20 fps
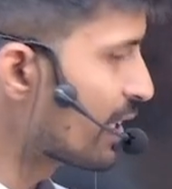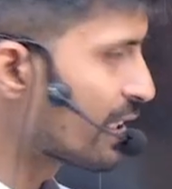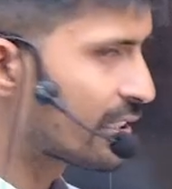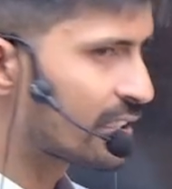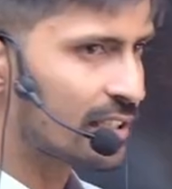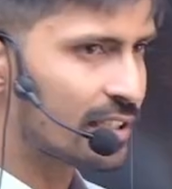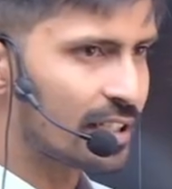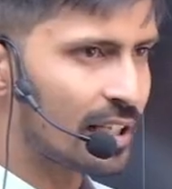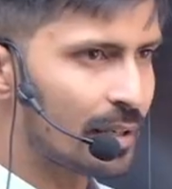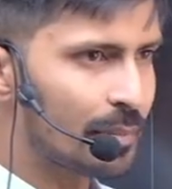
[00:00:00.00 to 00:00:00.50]
is
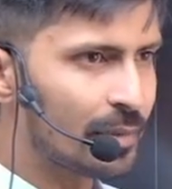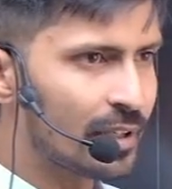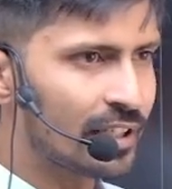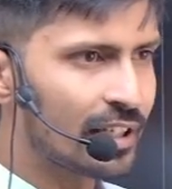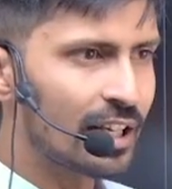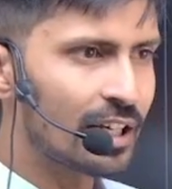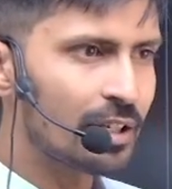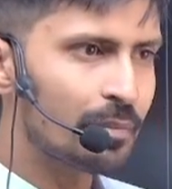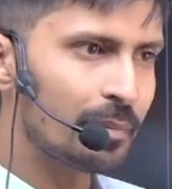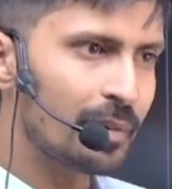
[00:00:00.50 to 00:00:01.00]
coming,
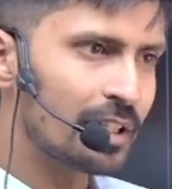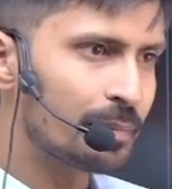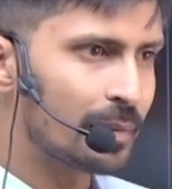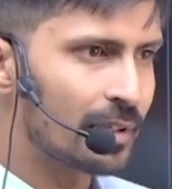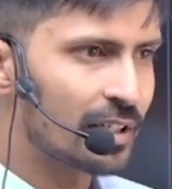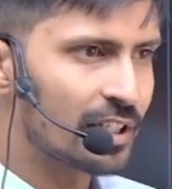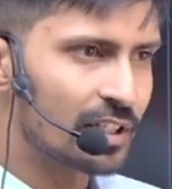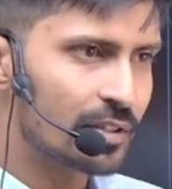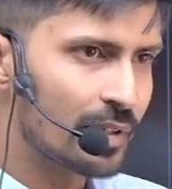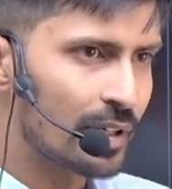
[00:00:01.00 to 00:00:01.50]
that
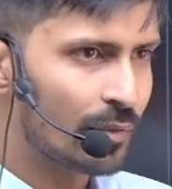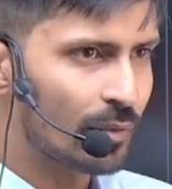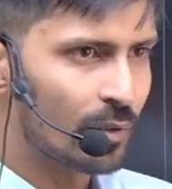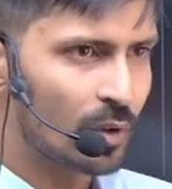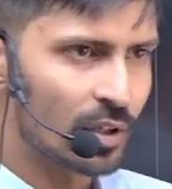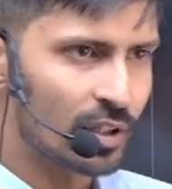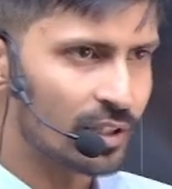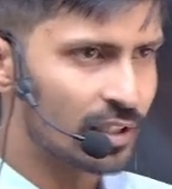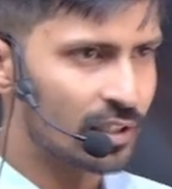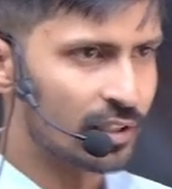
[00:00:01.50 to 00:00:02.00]
mathematics we have
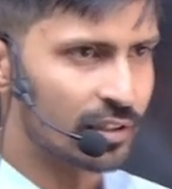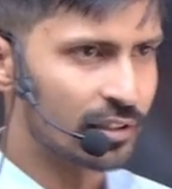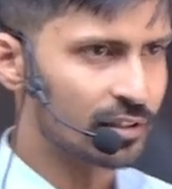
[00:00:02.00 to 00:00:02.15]
already learned.